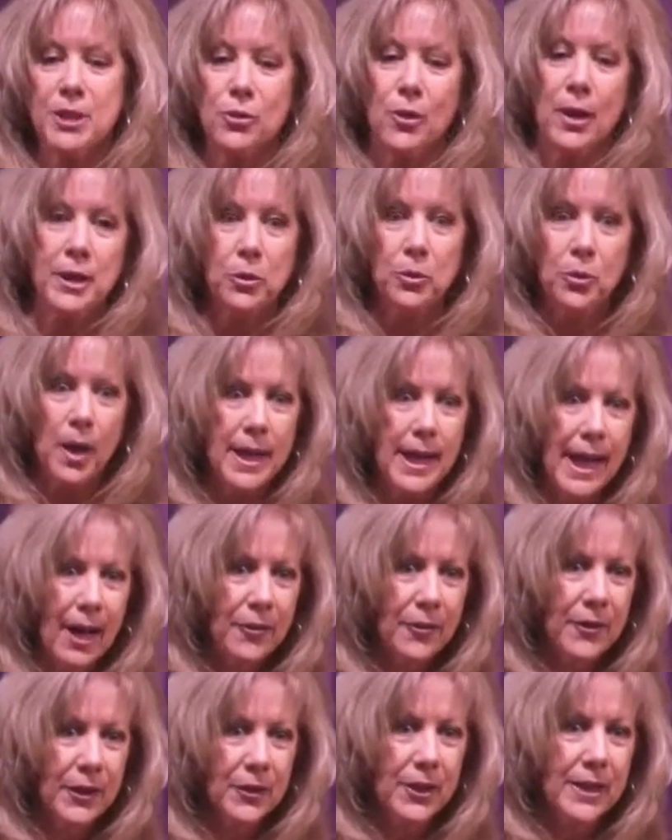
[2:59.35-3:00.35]
so I had to run
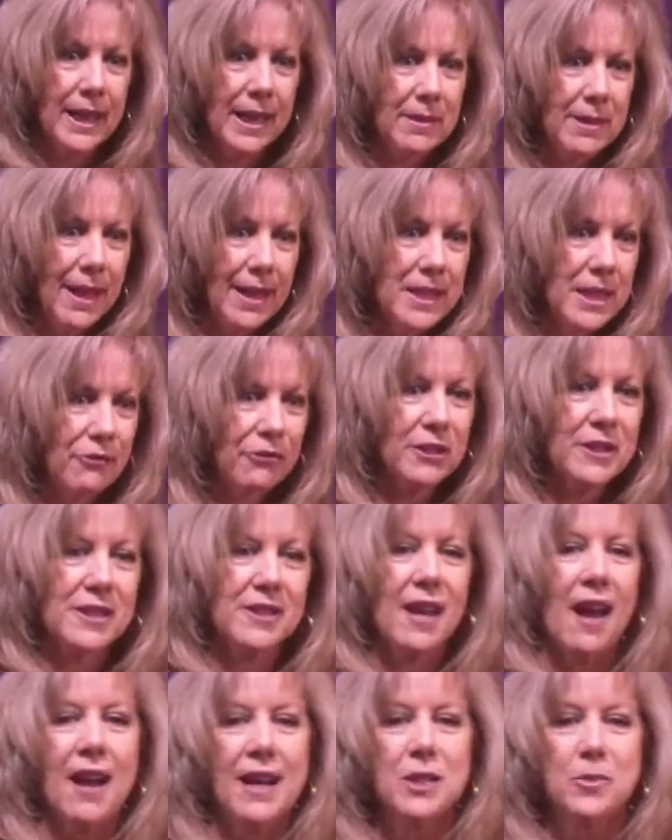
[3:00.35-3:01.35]
out there and get a different
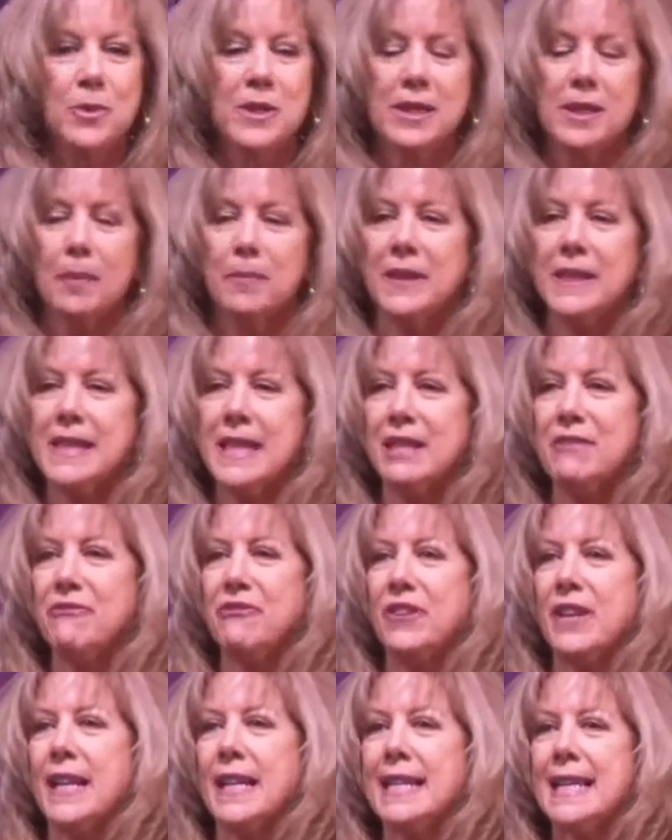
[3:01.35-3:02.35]
size when something didn't
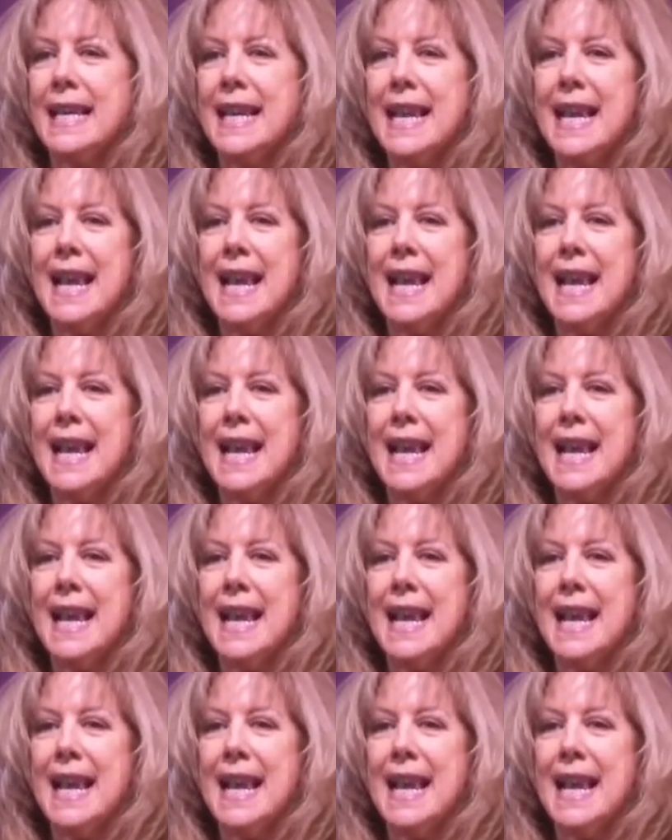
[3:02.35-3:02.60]
fit.